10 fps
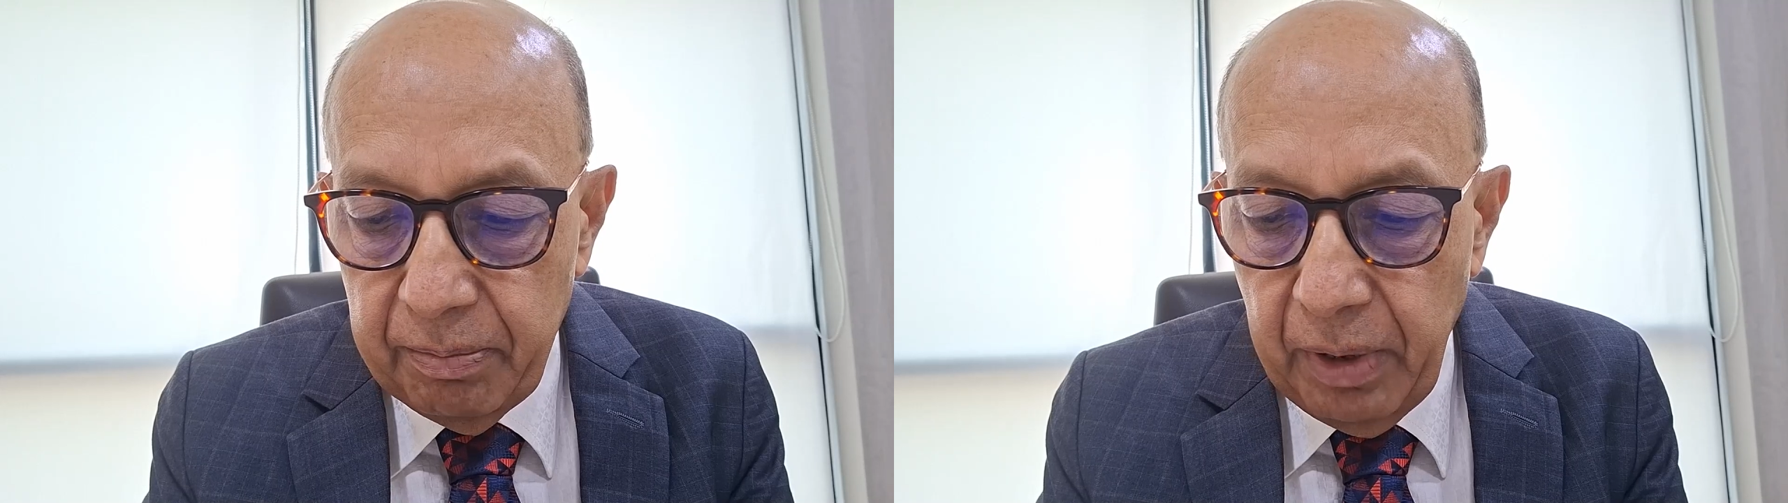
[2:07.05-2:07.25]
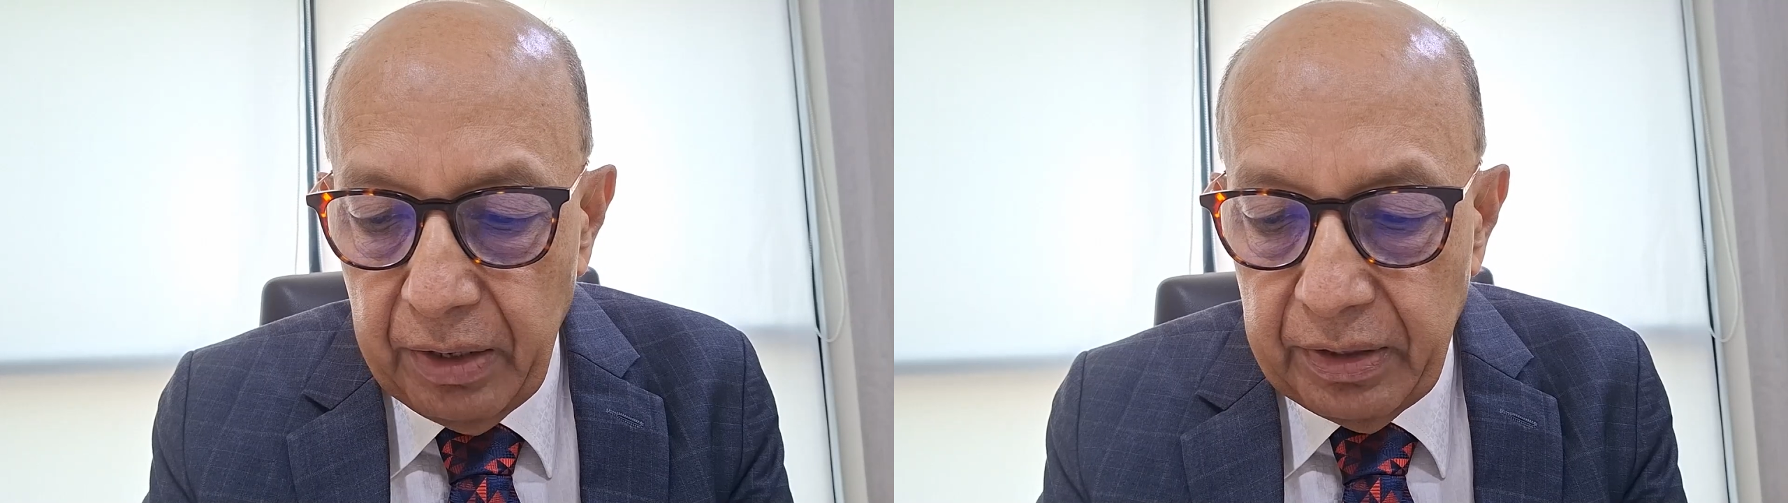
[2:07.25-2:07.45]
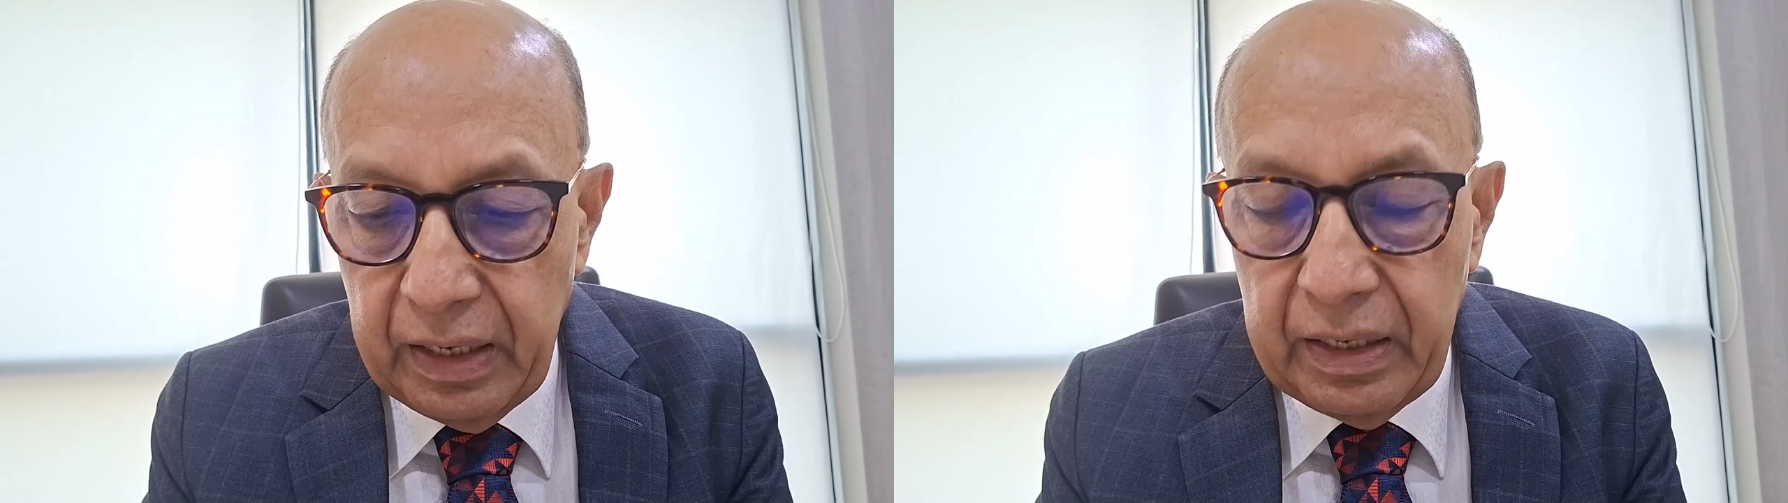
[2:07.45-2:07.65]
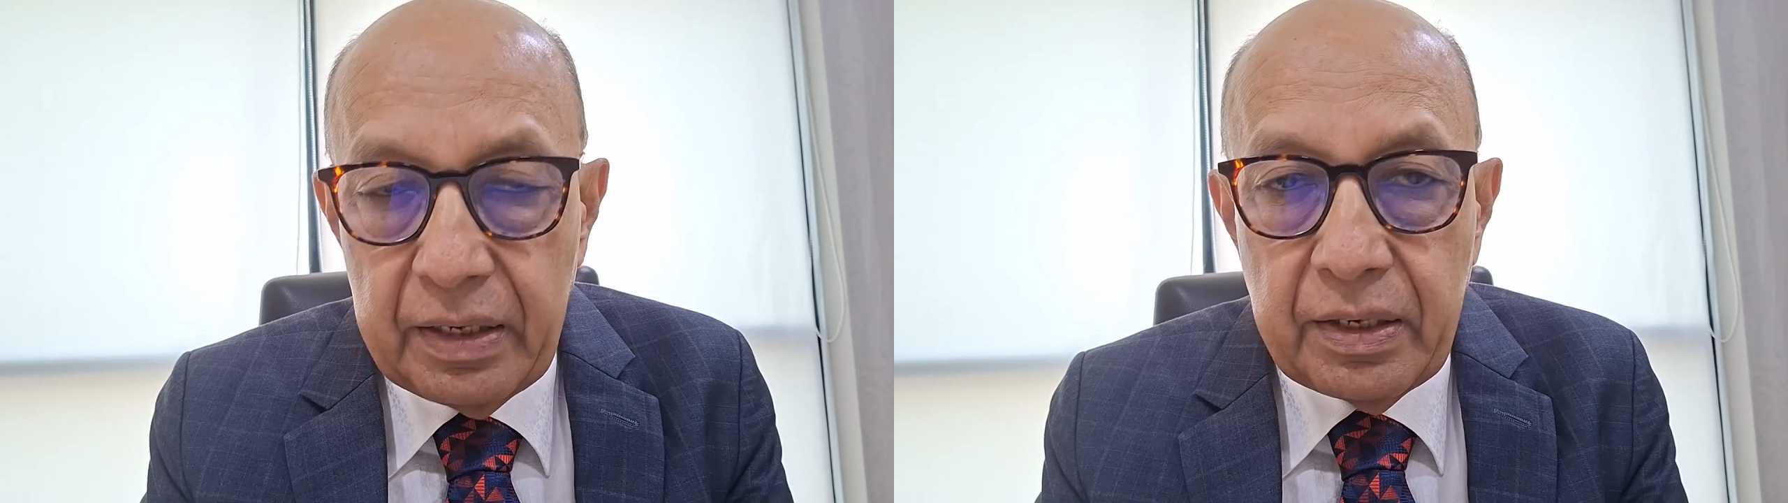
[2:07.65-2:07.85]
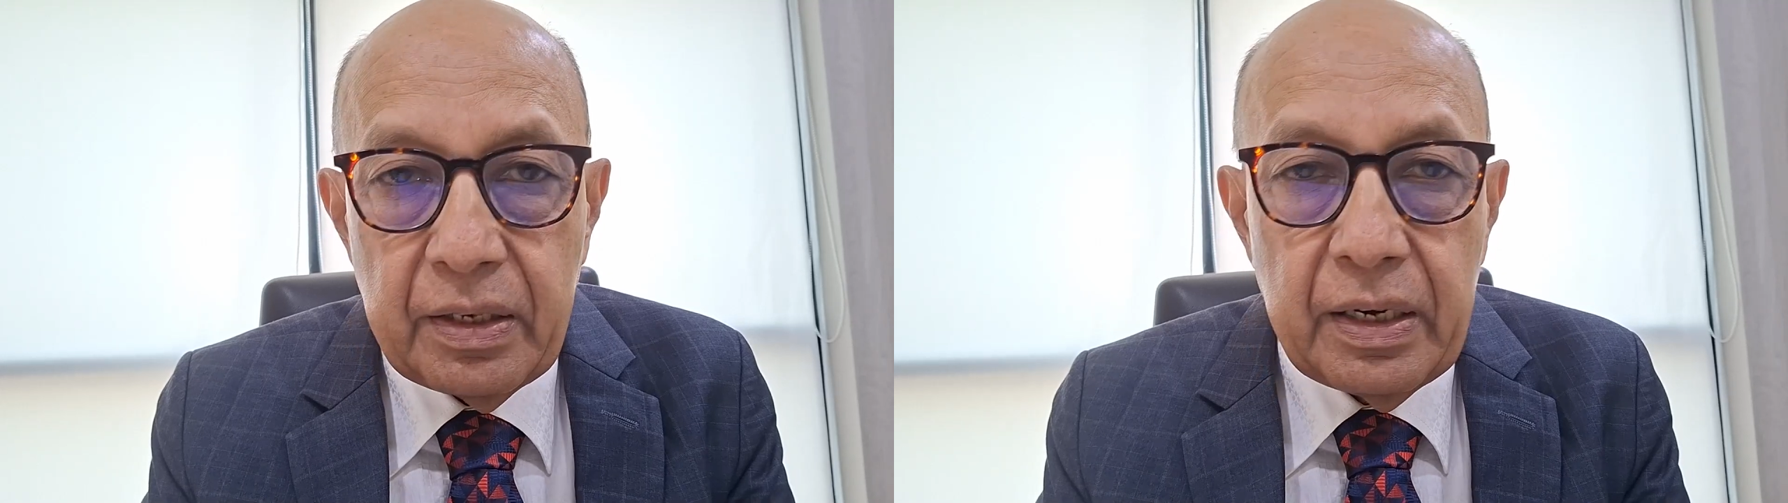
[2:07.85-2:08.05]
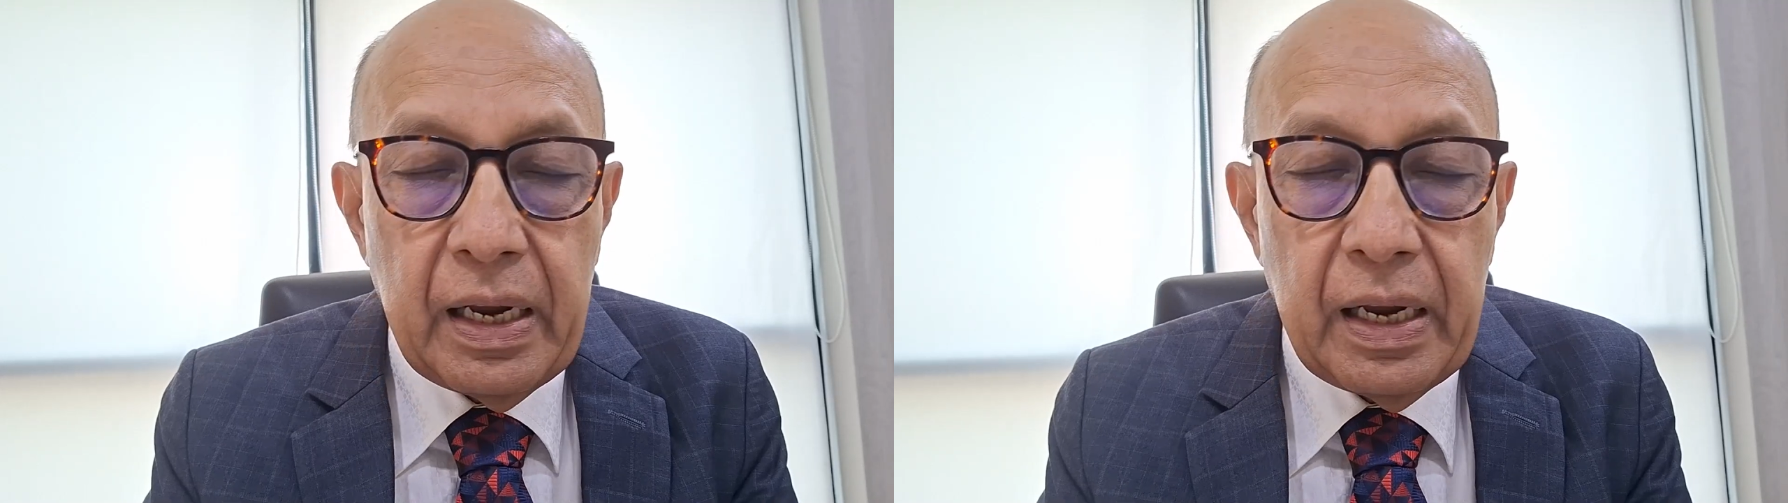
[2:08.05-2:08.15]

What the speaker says: myositis.